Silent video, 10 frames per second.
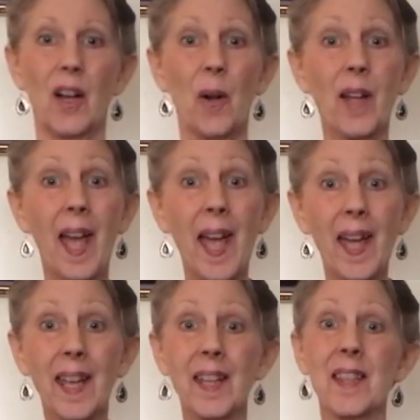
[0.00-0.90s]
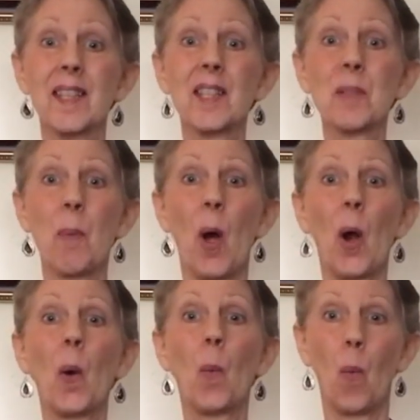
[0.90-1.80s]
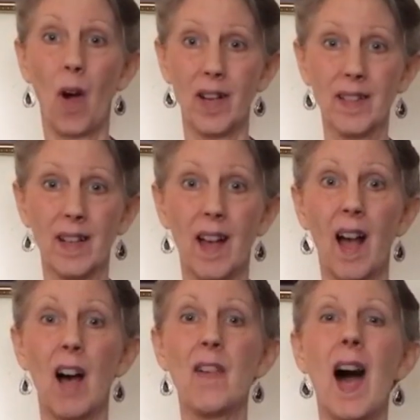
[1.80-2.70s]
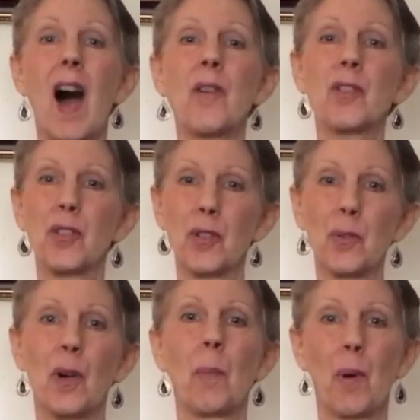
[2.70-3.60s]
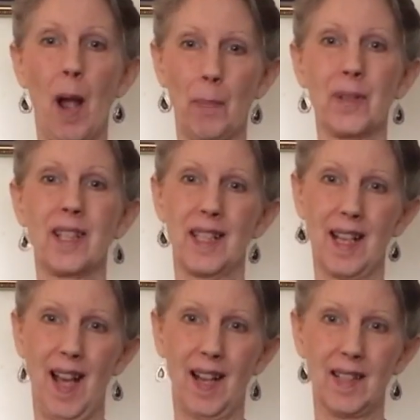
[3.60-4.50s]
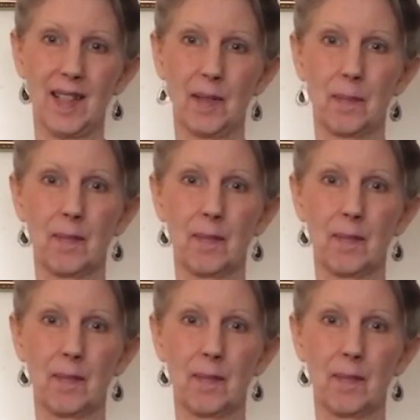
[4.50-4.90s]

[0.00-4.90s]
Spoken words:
Okay, this is part 1 of how to do a proper detox.